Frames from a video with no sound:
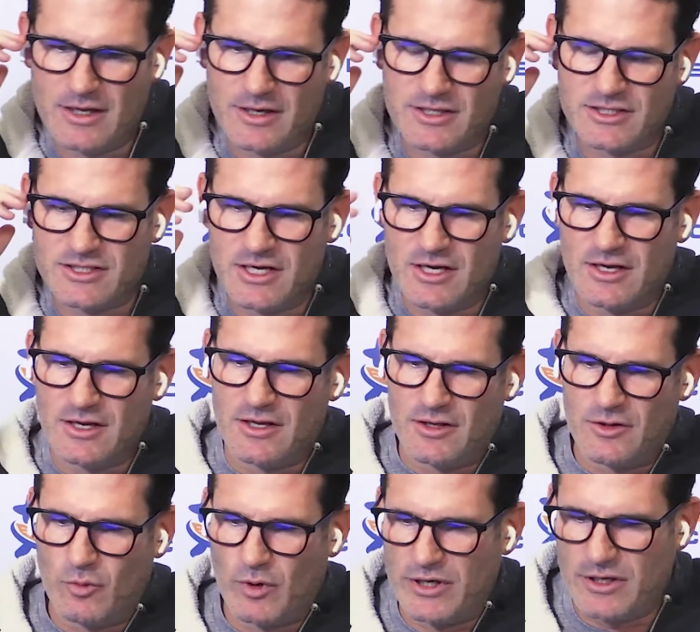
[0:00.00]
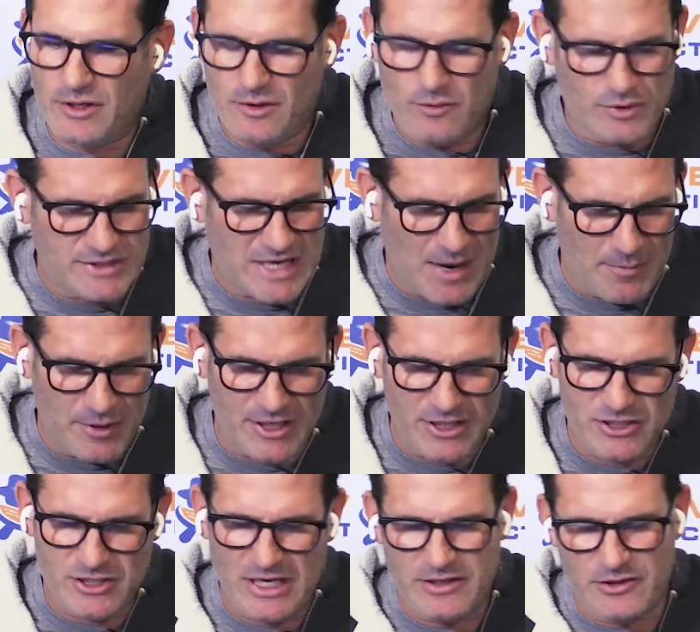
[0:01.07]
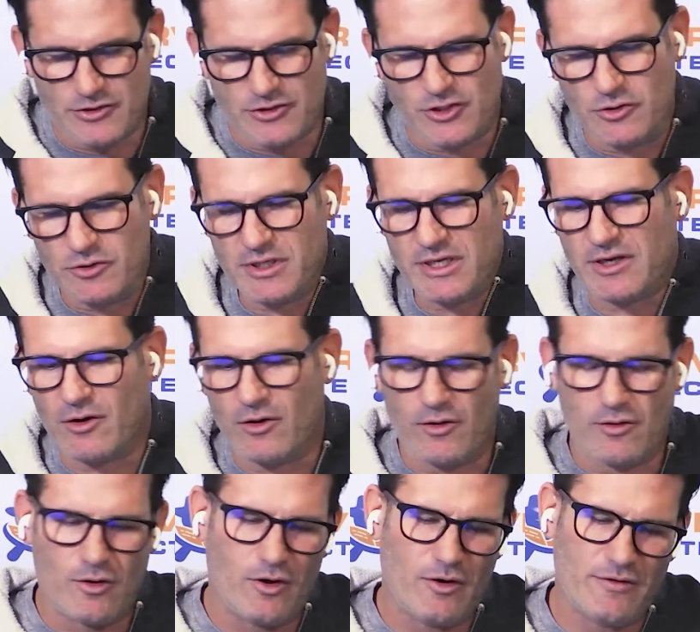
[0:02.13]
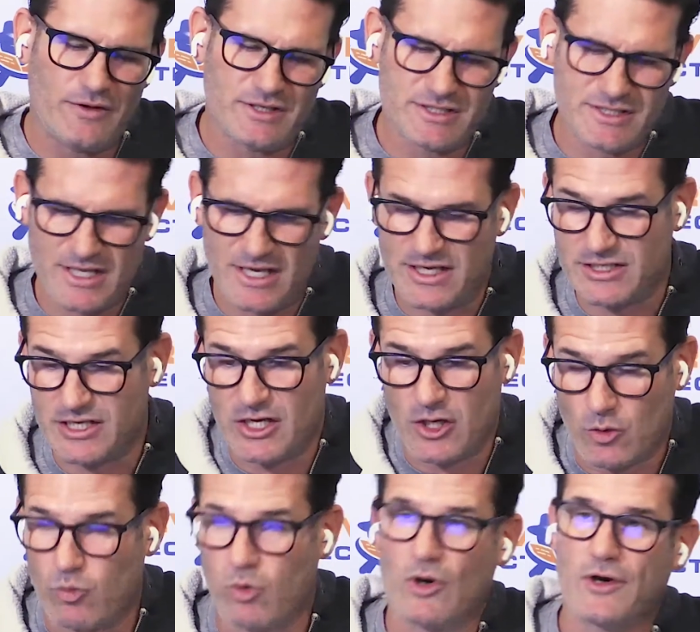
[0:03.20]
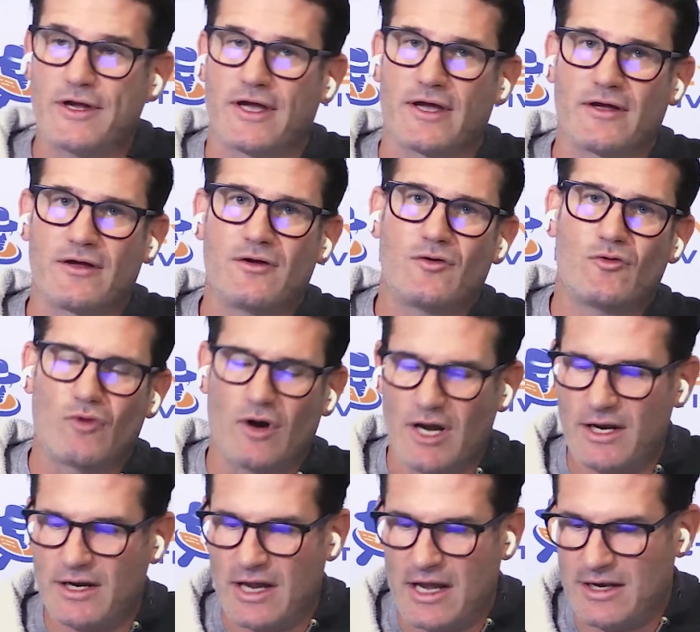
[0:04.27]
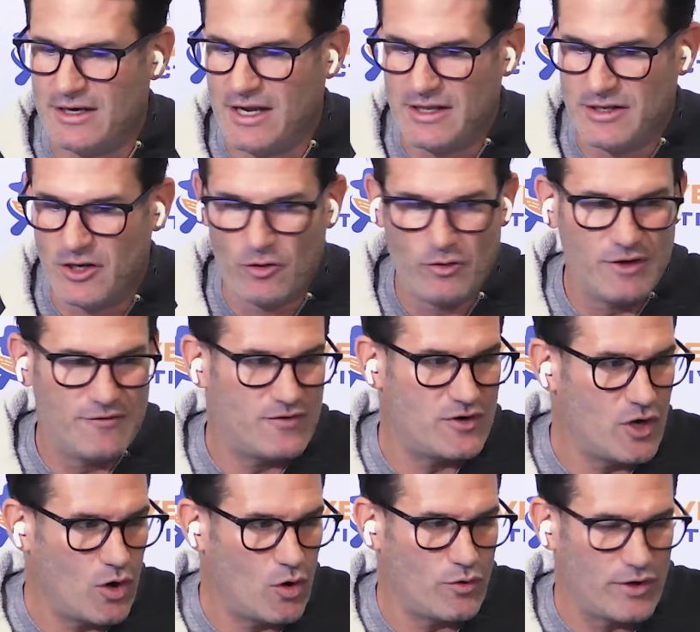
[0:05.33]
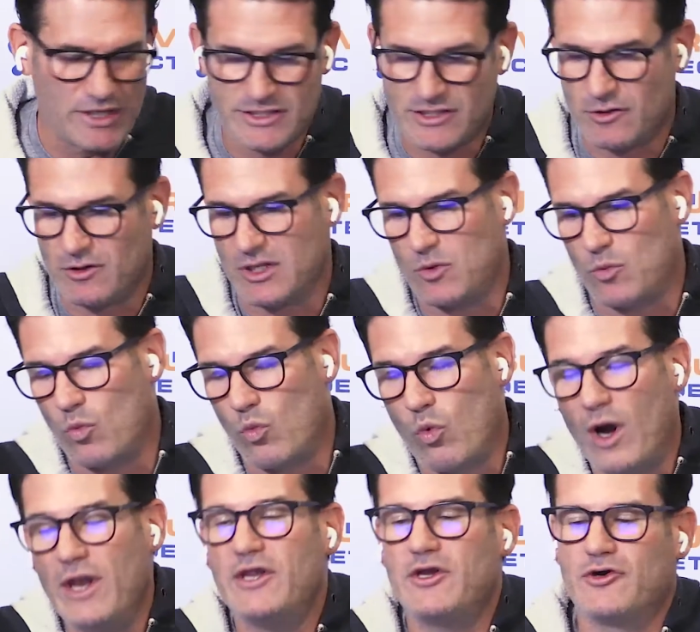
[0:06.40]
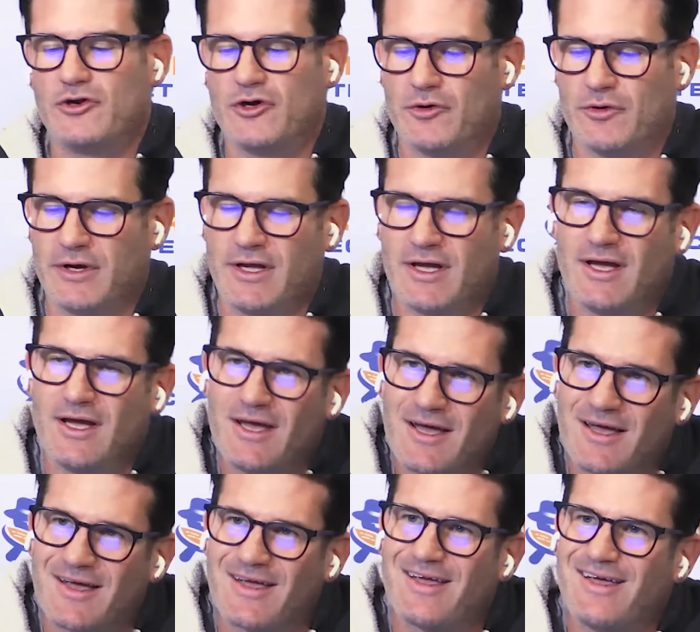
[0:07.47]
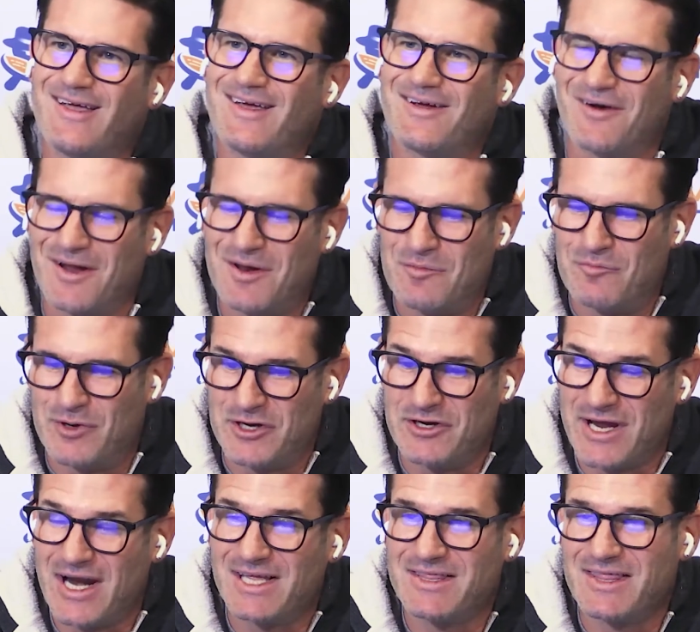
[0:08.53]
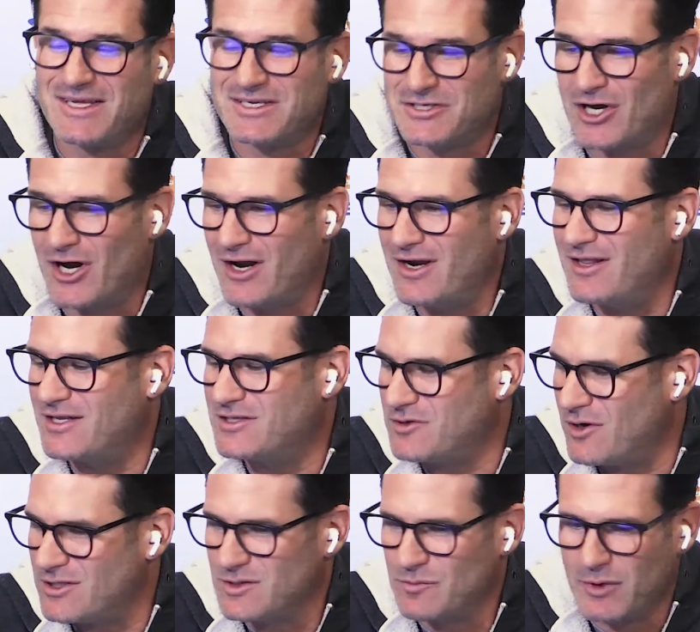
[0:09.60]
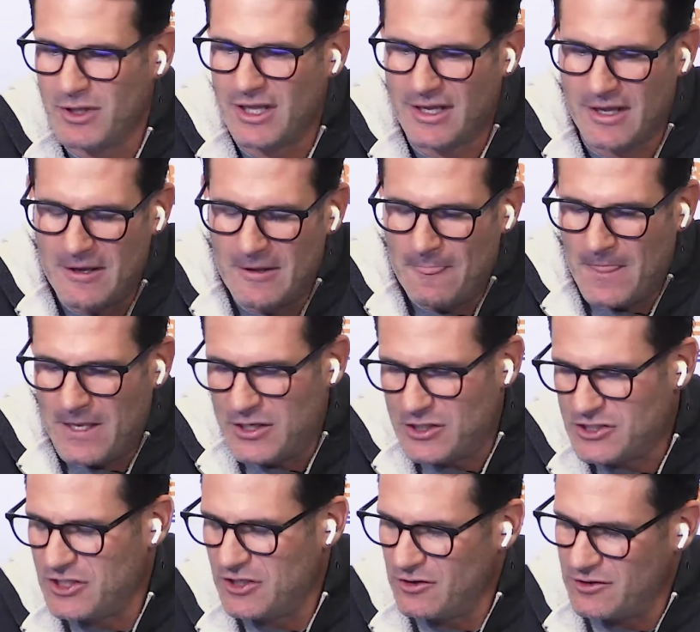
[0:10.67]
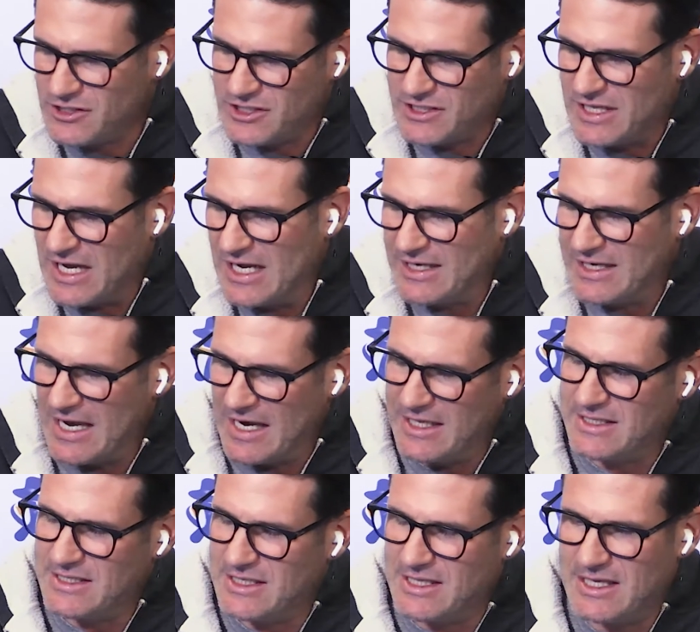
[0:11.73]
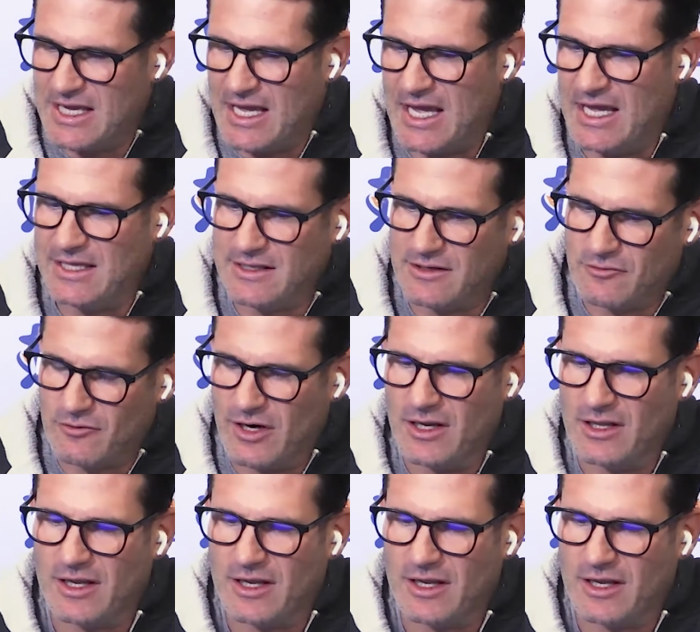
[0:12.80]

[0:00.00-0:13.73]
Because what's happening is you're doing all these things and you're working, right? And you don't even know necessarily what you're doing, right? But you're getting things done and it's awesome. But like, you're still just not getting to the end, right?